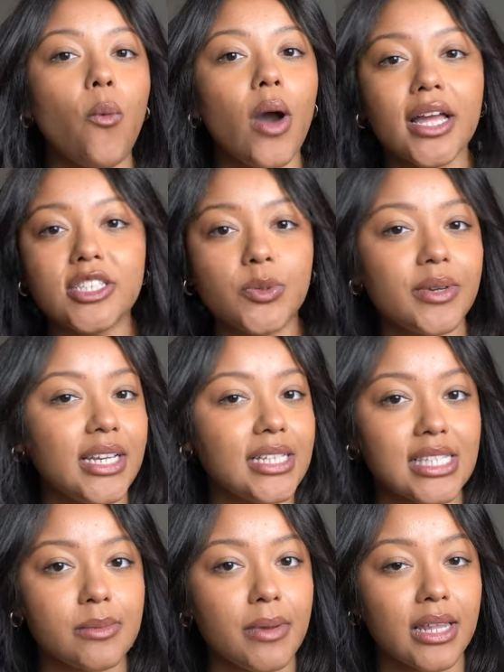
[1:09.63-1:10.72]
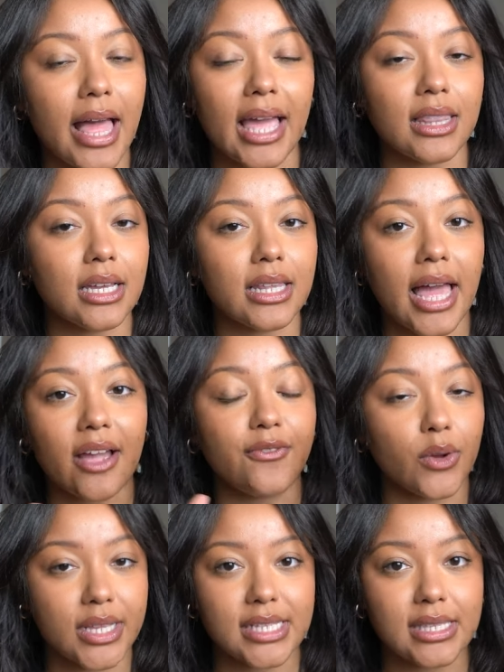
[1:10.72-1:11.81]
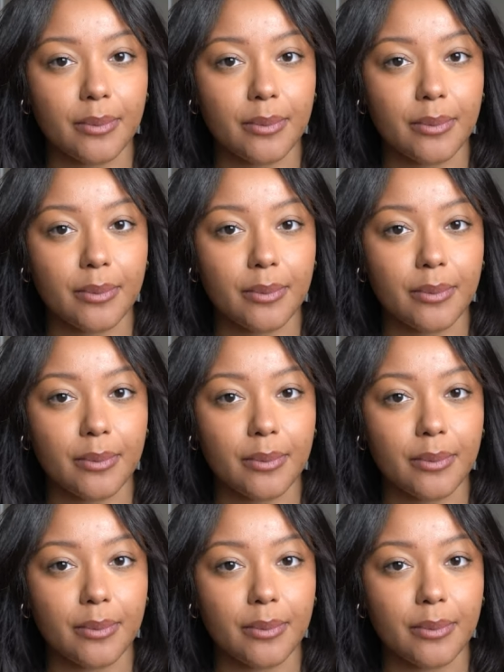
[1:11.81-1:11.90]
what do we need to smell like and look like for this